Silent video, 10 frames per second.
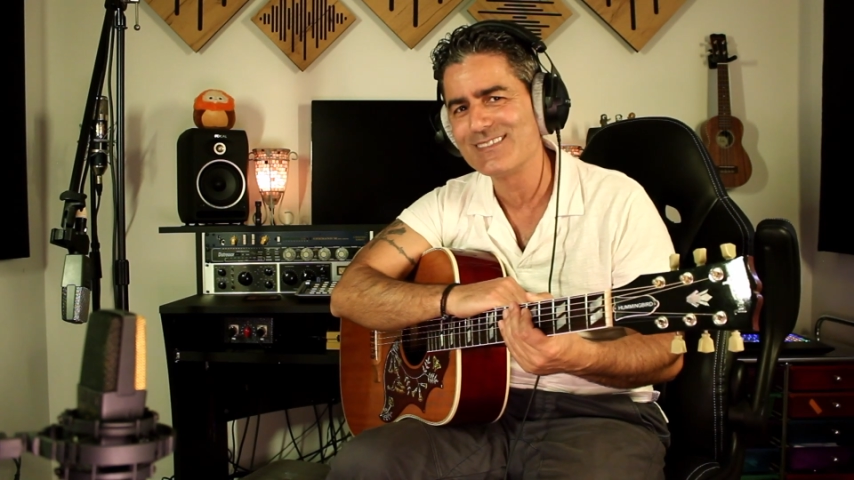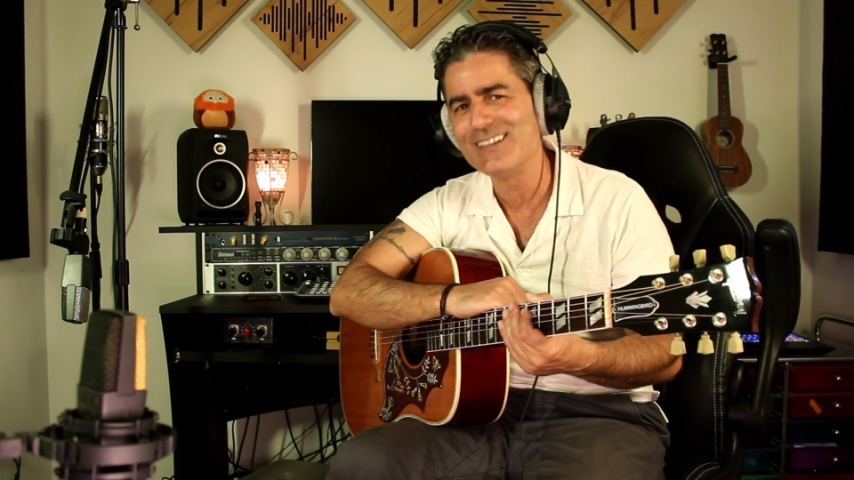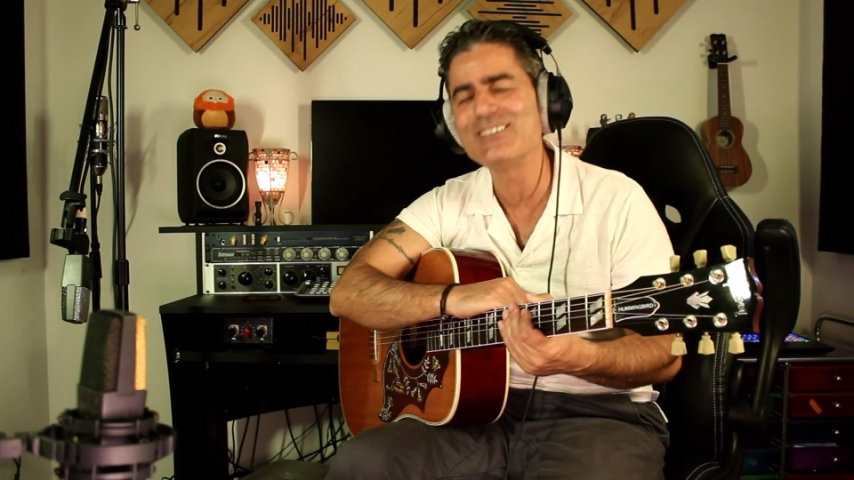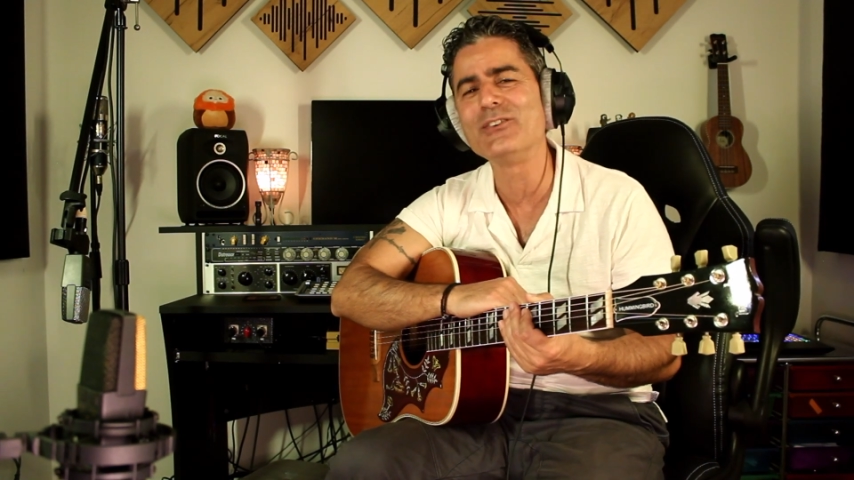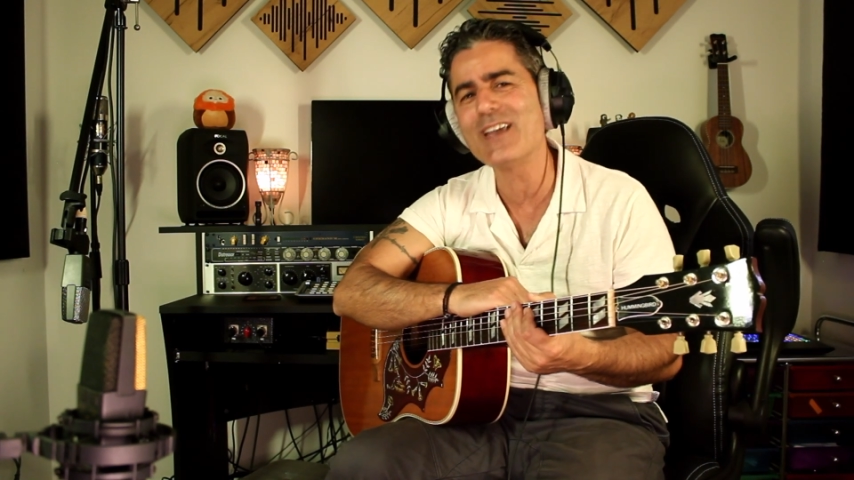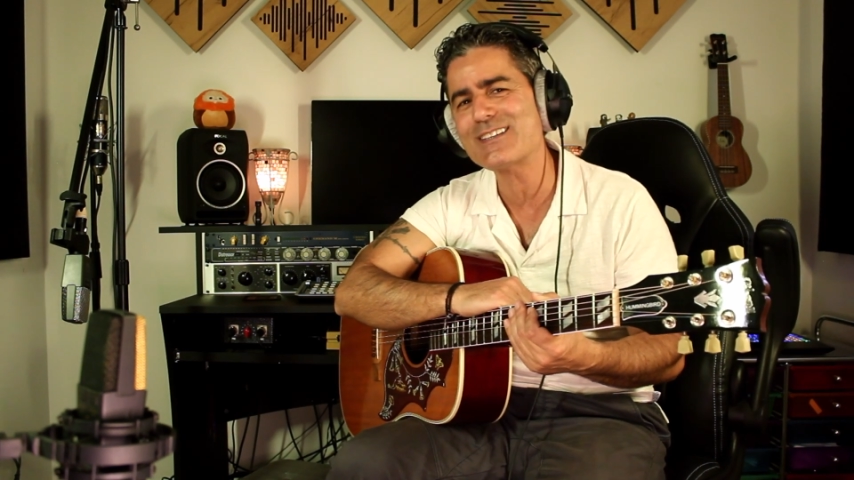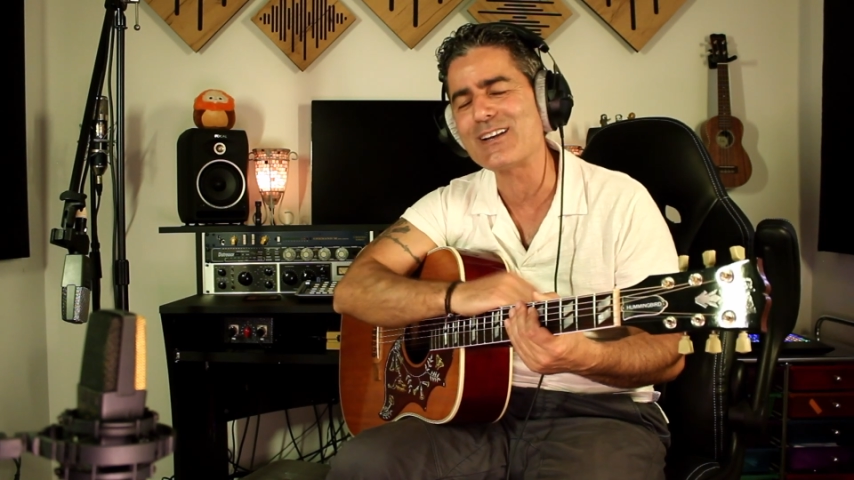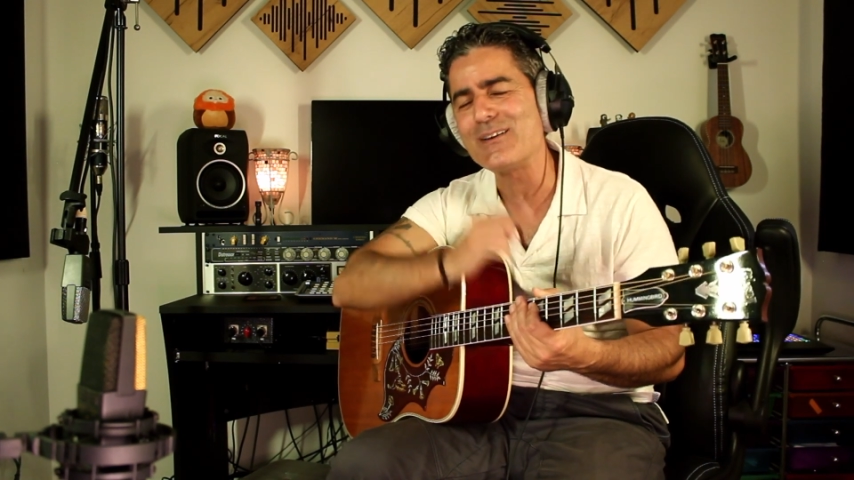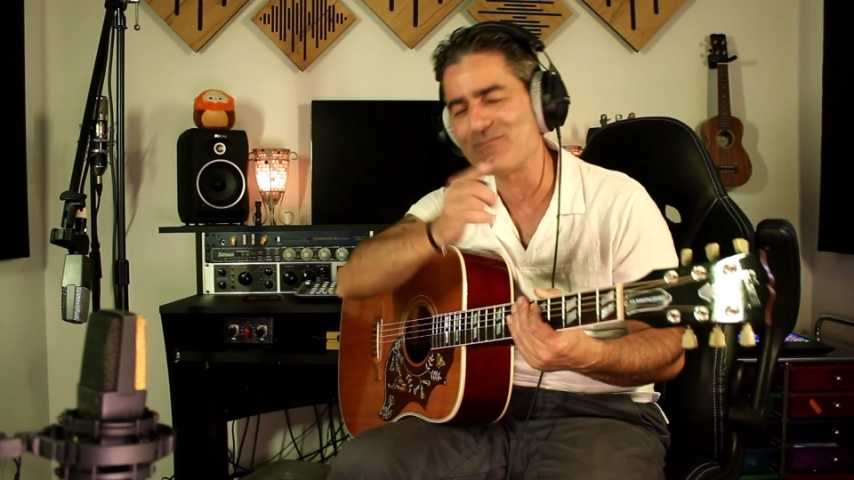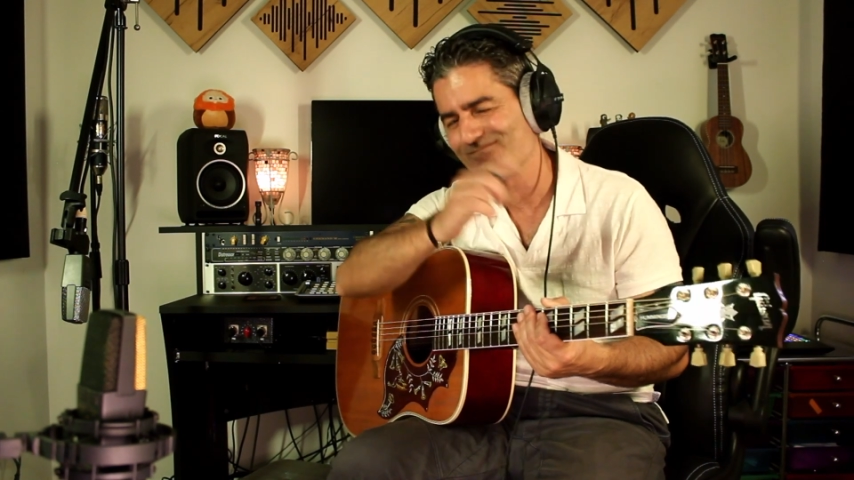Until next
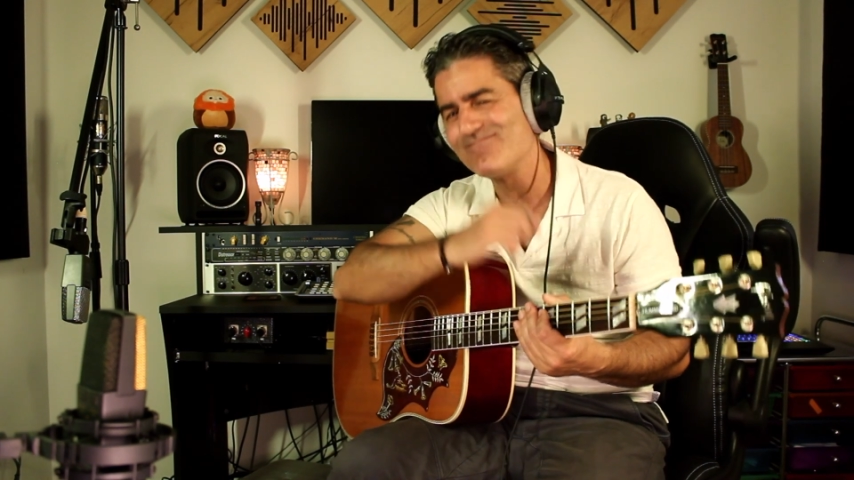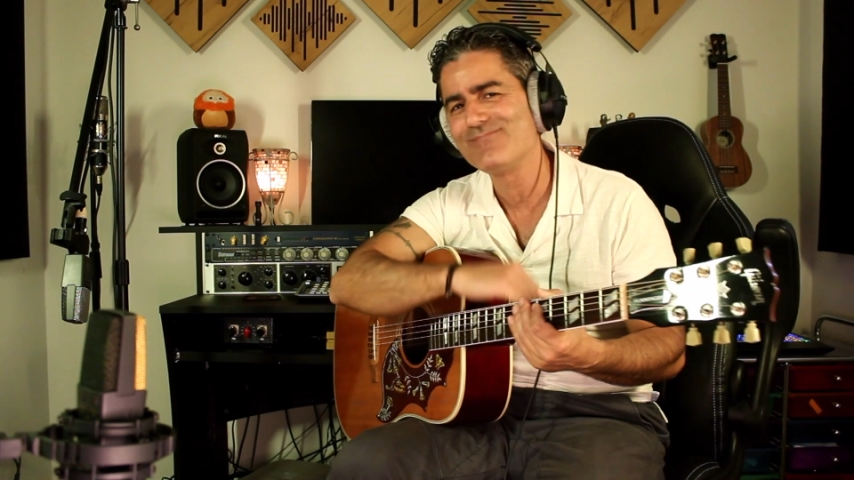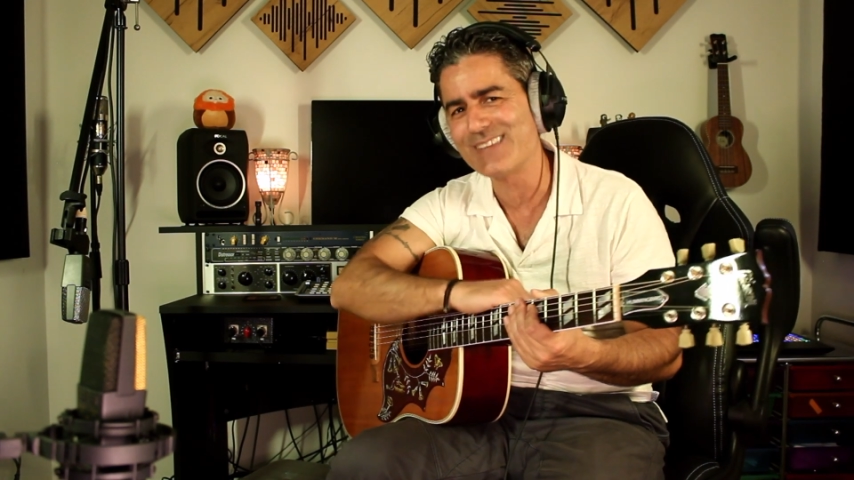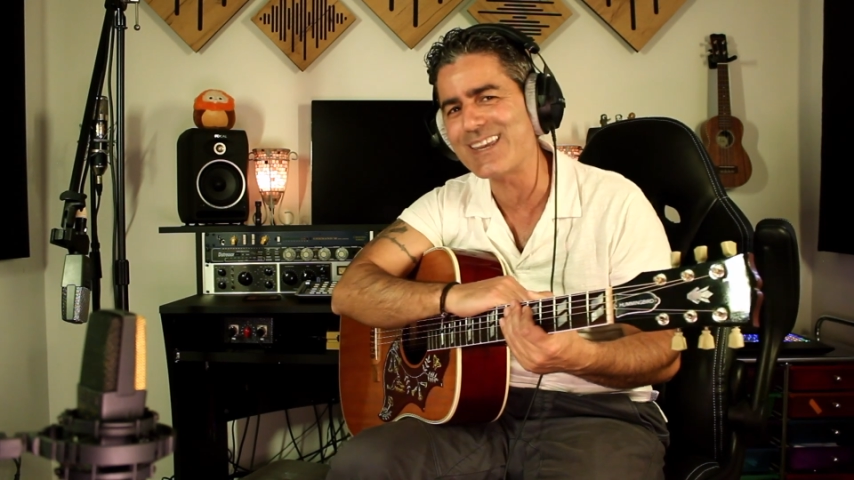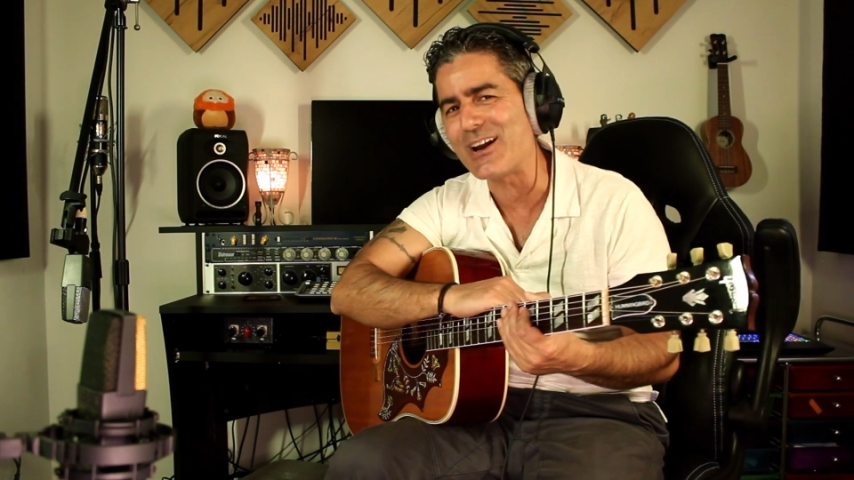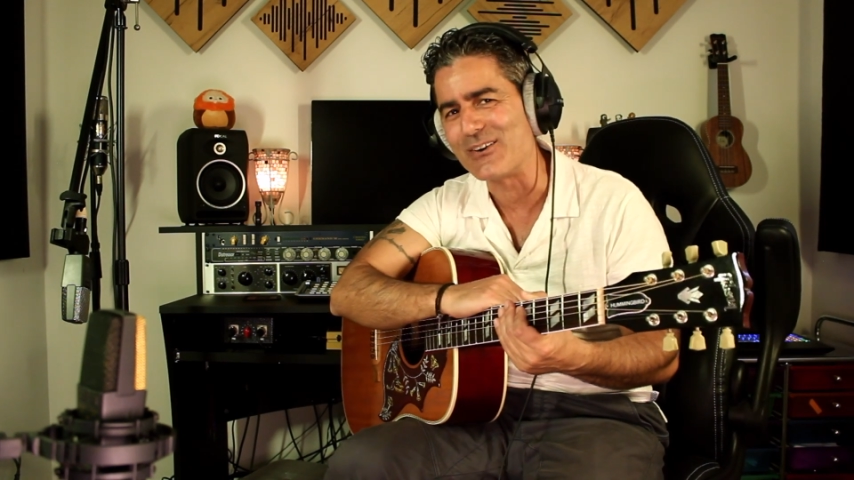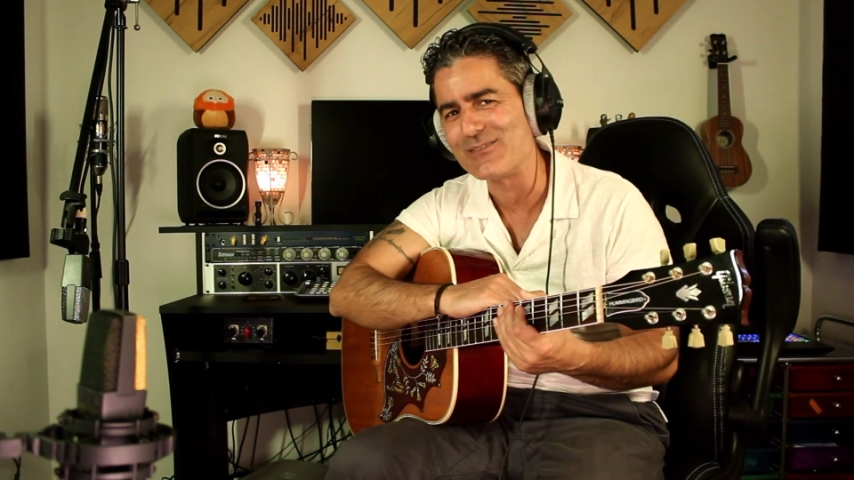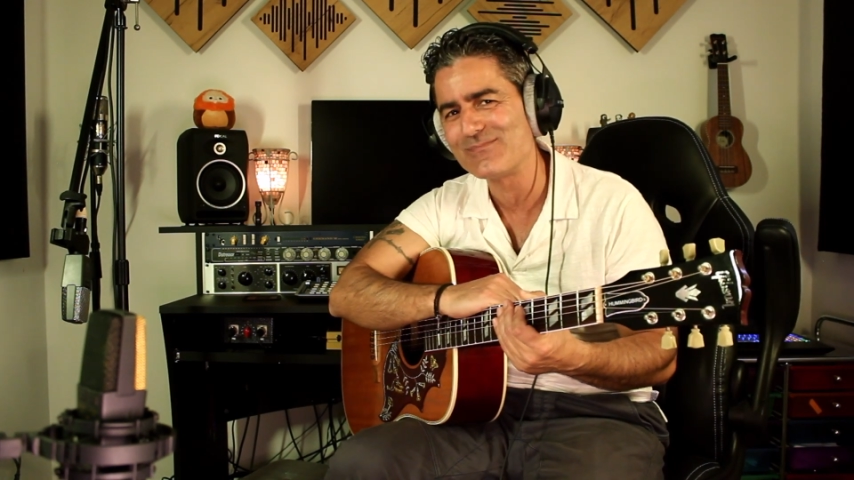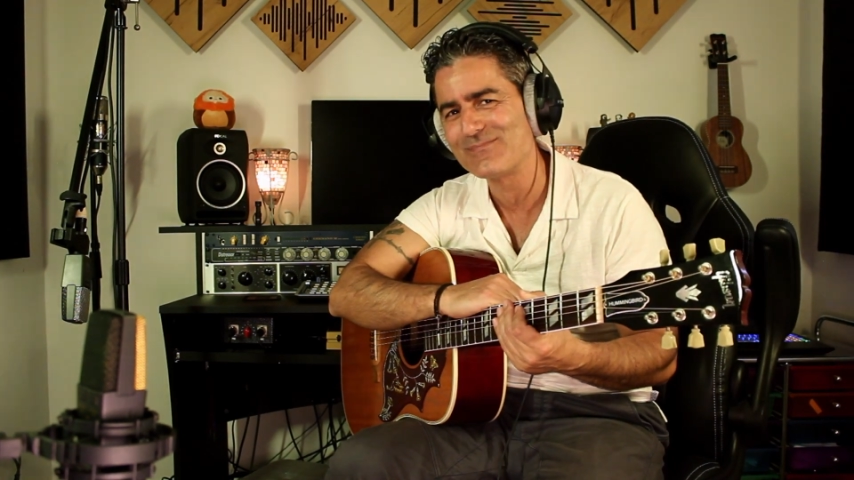time, take care.